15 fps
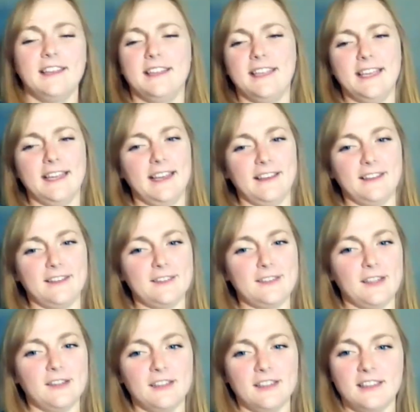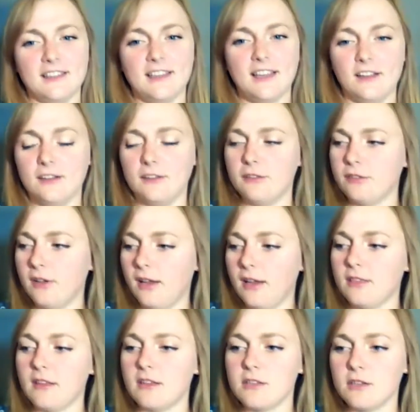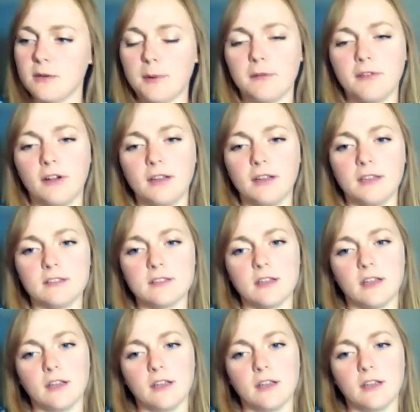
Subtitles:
yeah, so you kind of like, they do provide